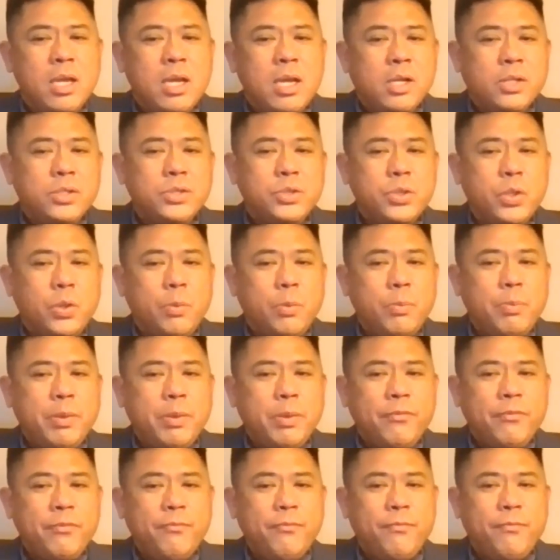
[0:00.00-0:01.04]
So
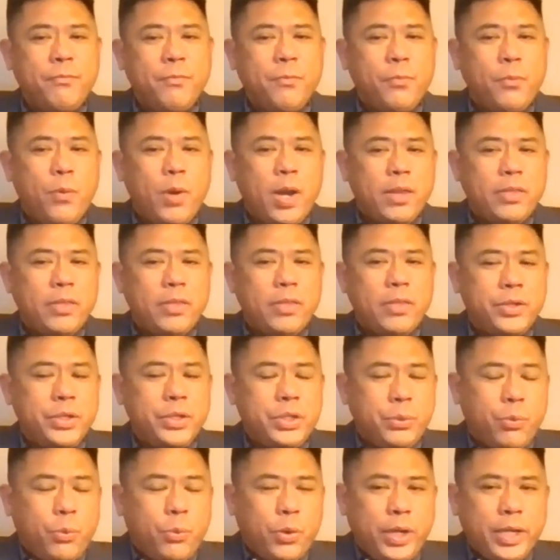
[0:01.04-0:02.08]
whether you
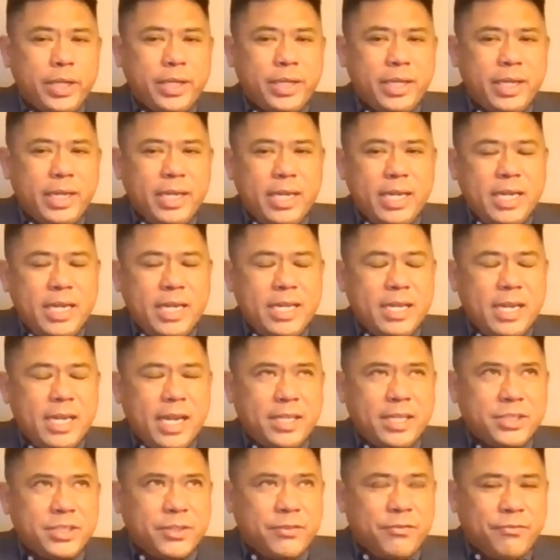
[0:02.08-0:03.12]
work in a
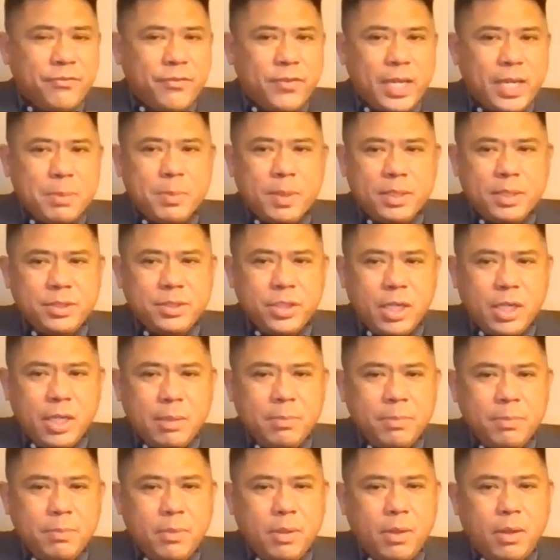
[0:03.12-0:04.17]
survival
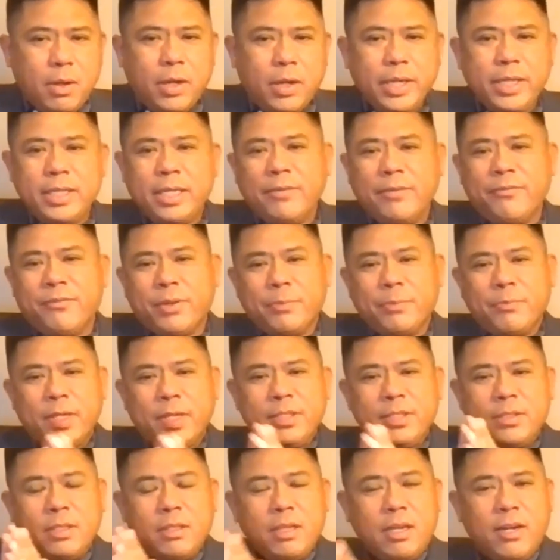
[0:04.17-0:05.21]
job or in a
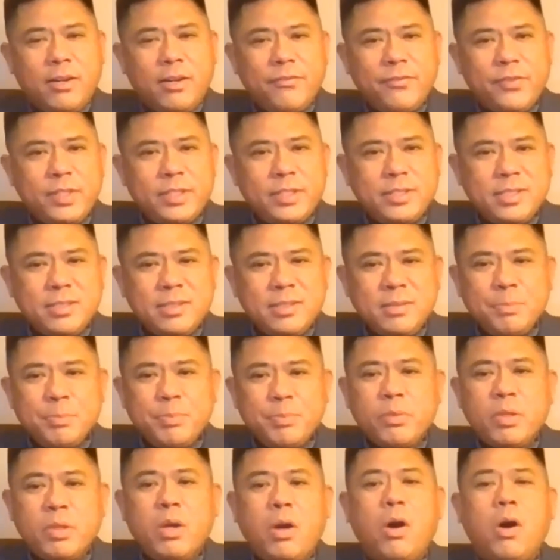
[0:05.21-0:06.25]
professional office,
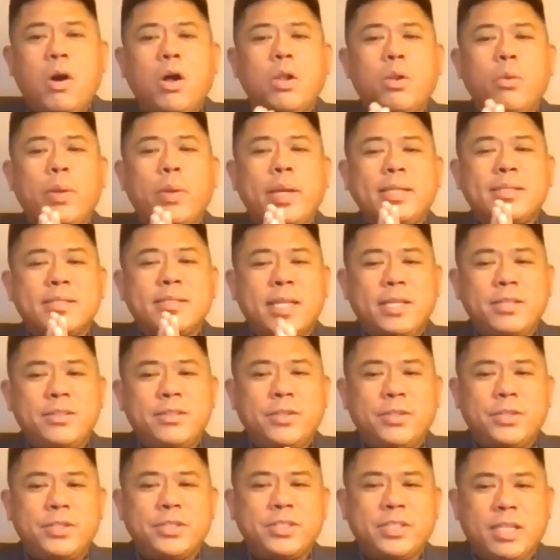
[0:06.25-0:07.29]
always say to
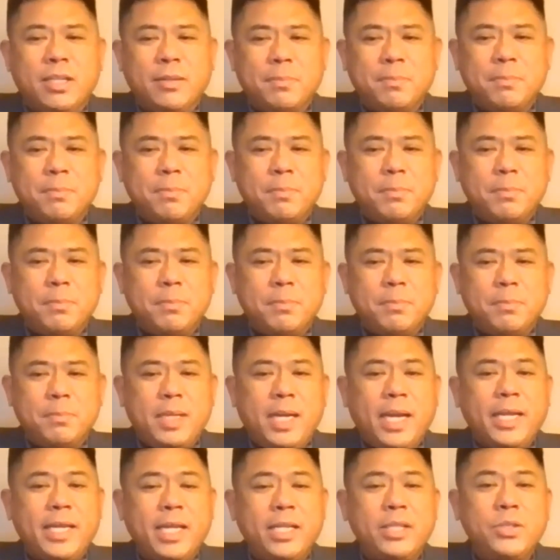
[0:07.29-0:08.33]
yourself, I
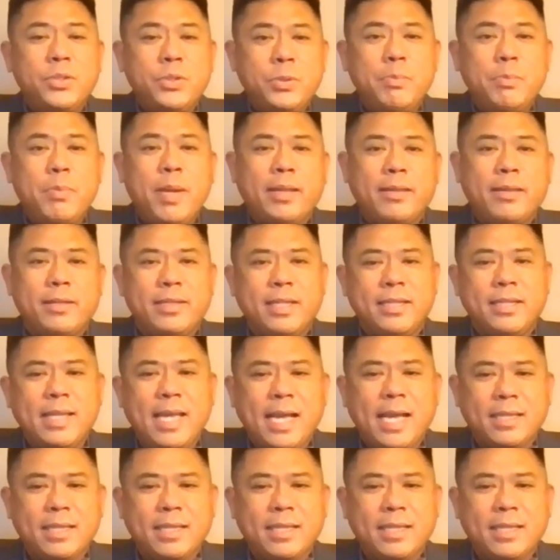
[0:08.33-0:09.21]
can do better than that.